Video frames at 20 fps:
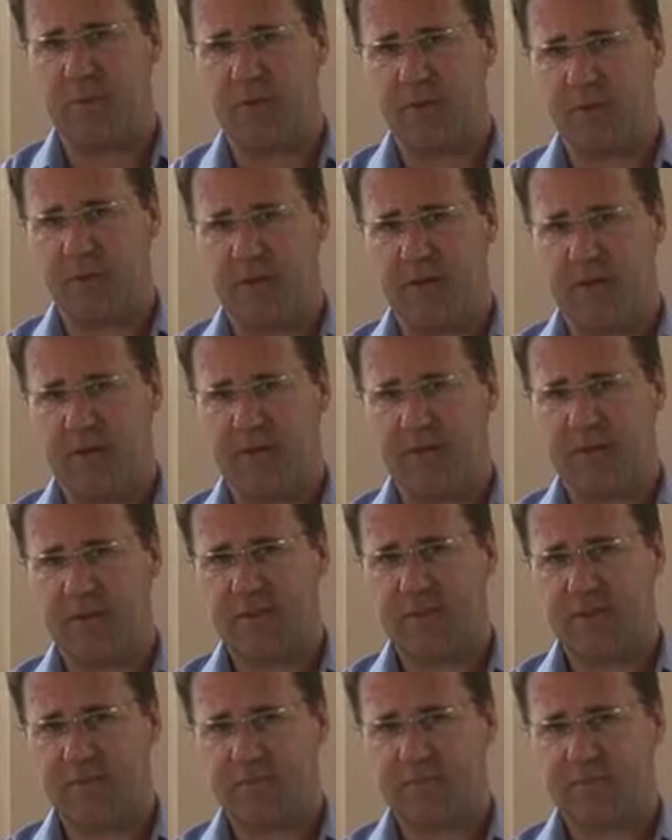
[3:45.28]
to multiply
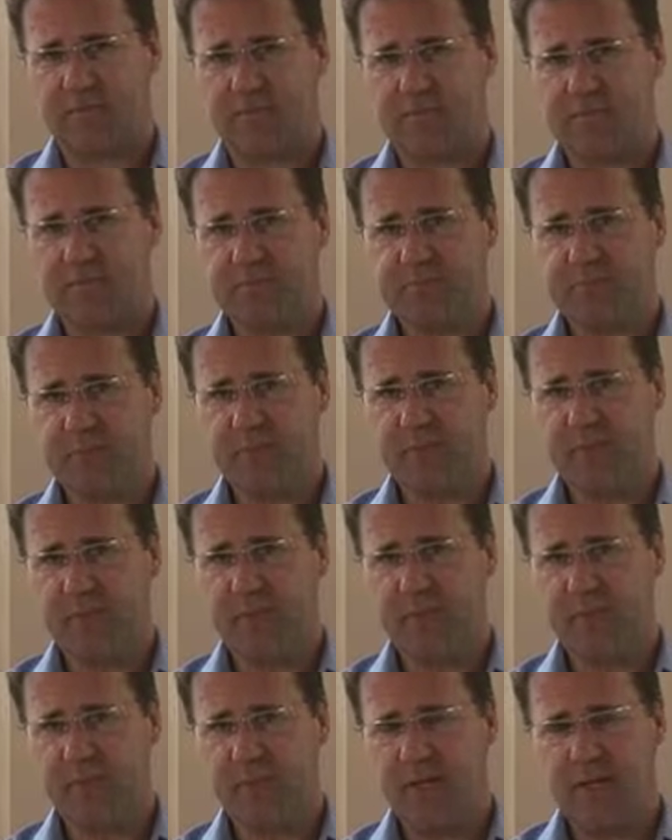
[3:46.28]
it.
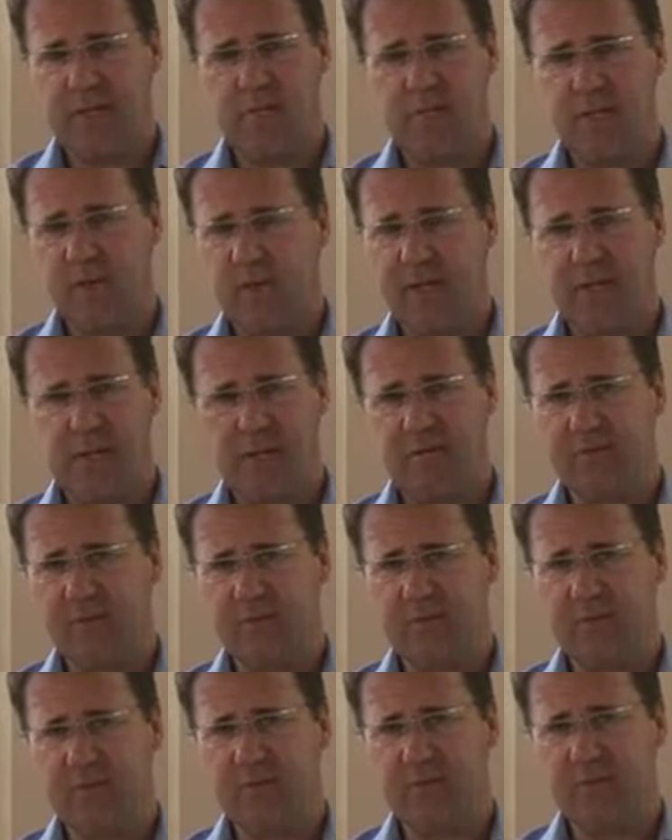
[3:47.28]
That boy gave
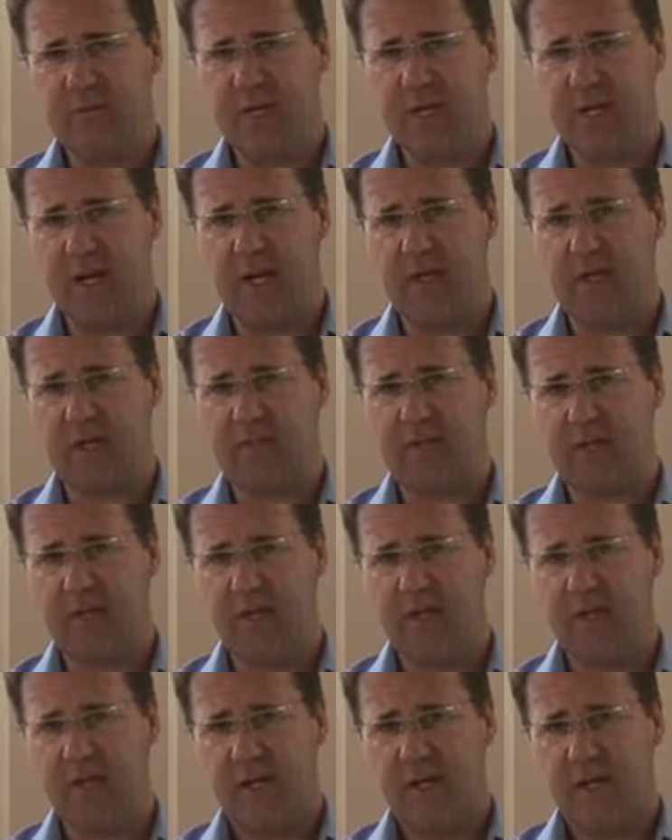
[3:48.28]
the little he had,
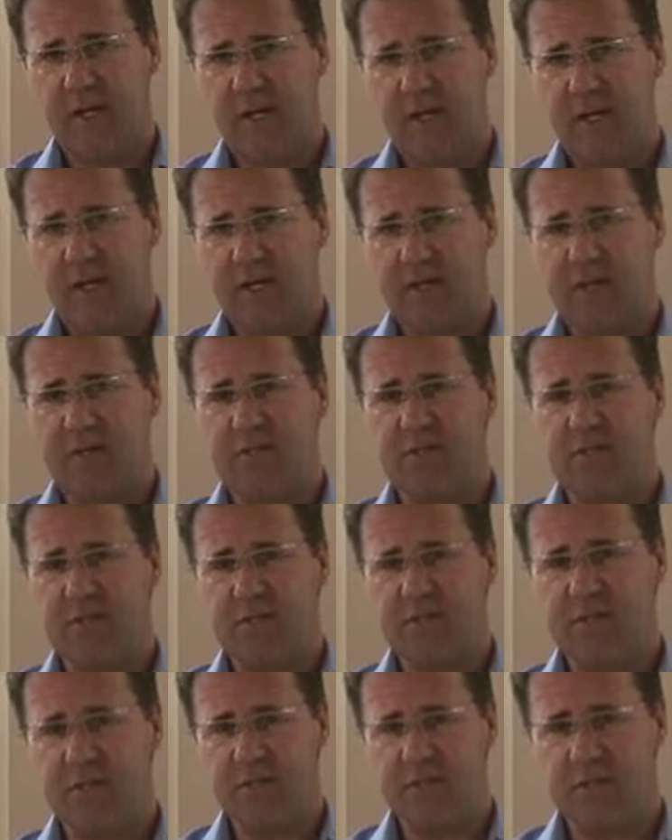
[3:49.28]
and
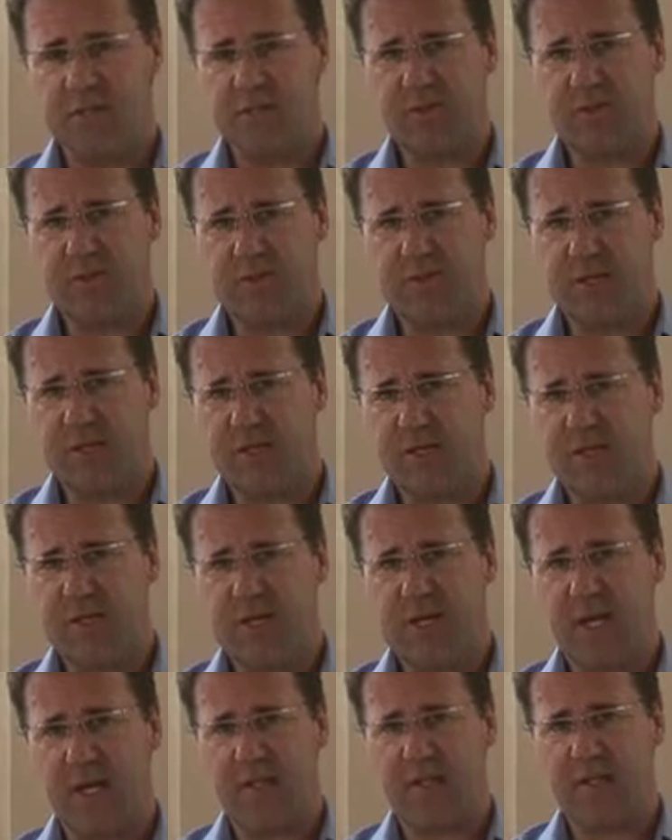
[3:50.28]
Jesus took it in
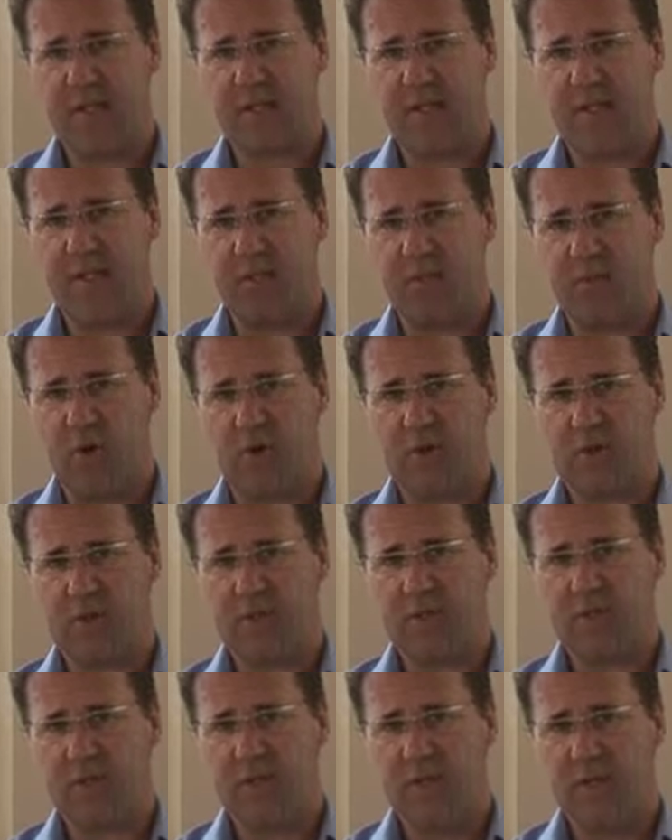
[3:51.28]
his hands, and he
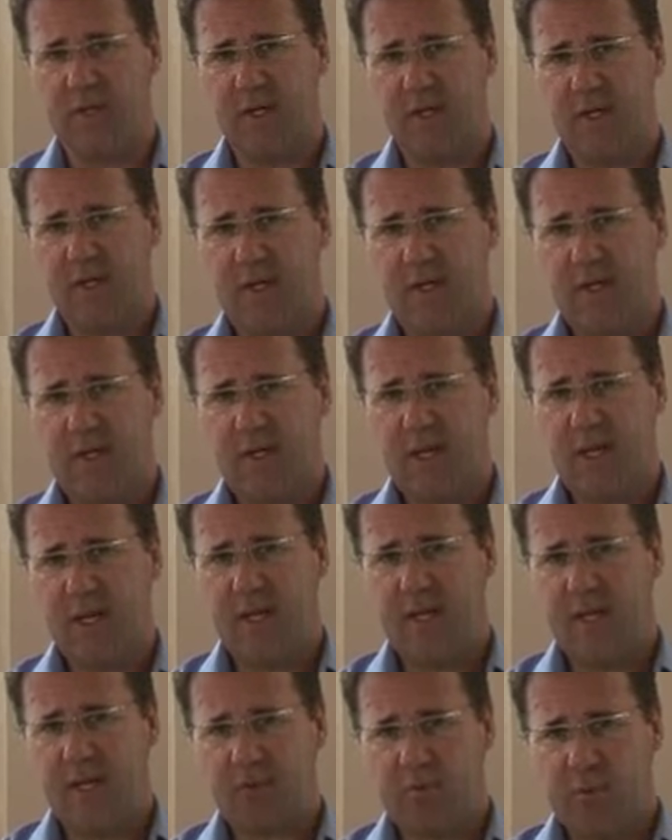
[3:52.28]
broke it,
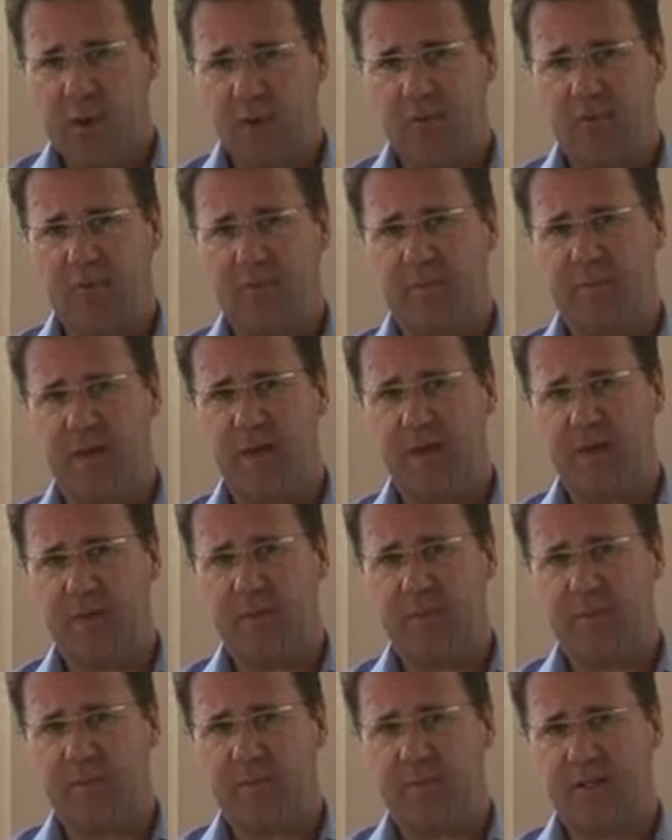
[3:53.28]
and it
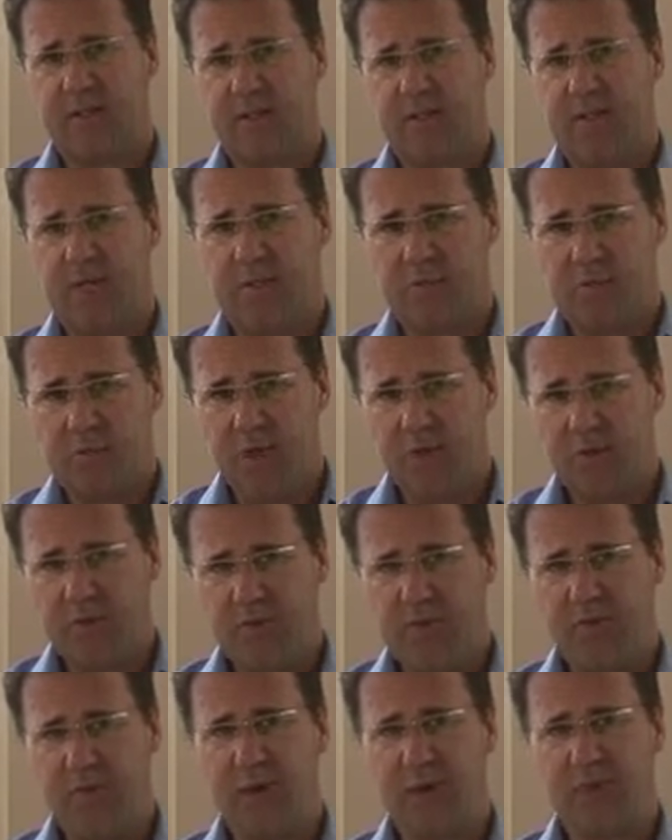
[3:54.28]
multiplied. It
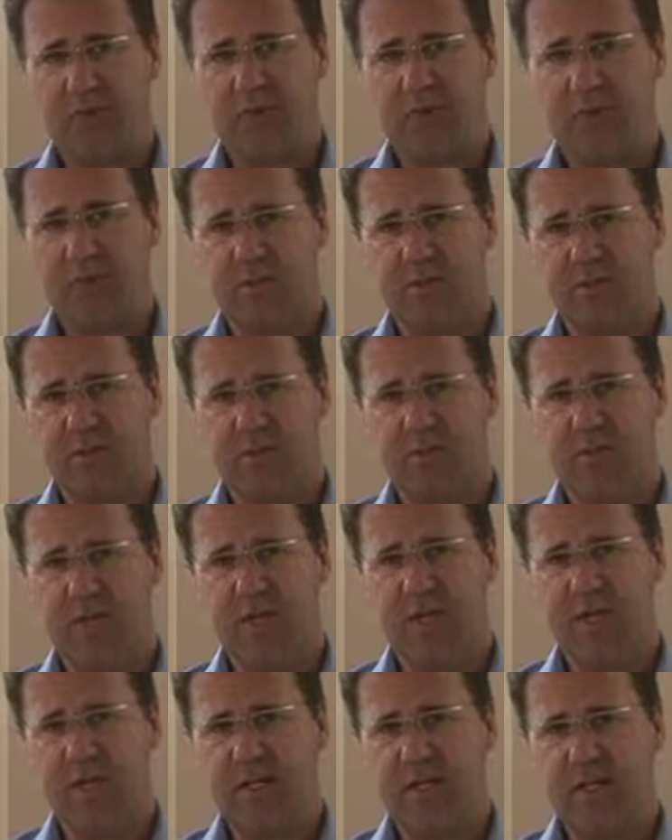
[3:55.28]
multiplied to the
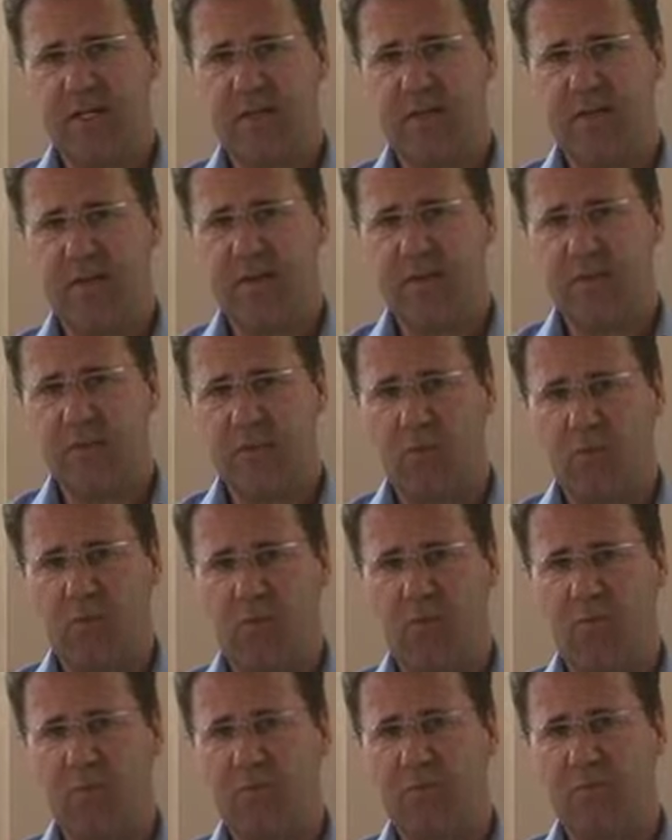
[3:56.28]
degree that there
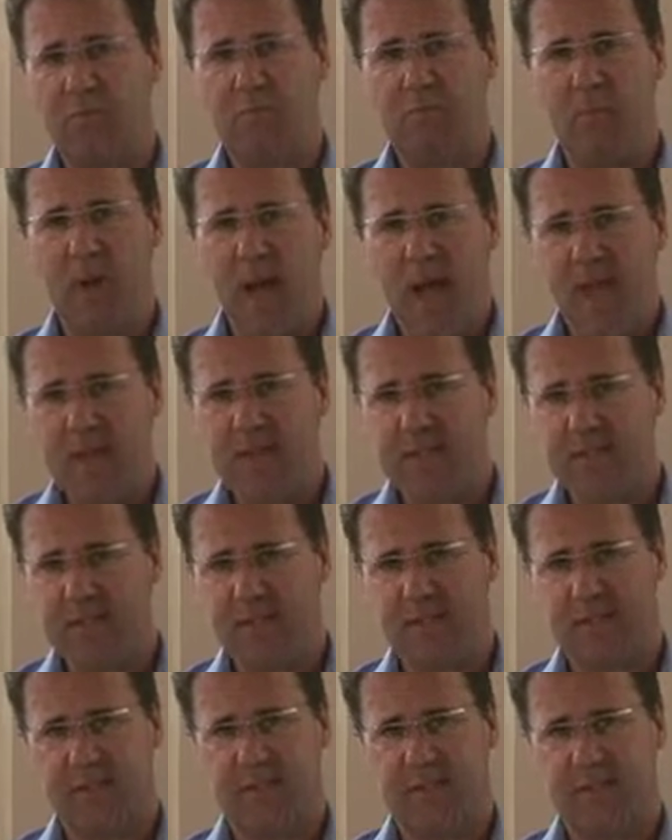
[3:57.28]
were
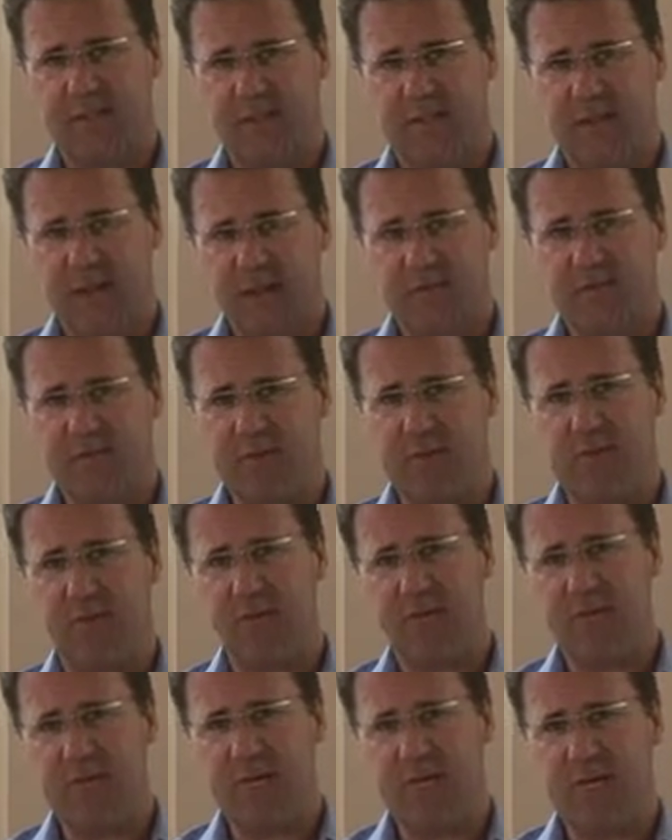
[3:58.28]
baskets left
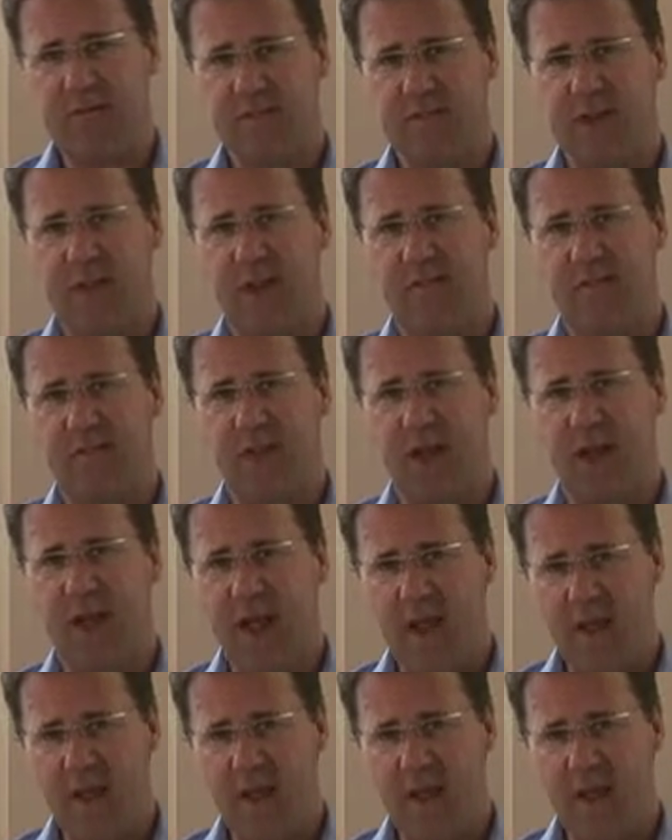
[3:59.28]
over in the end after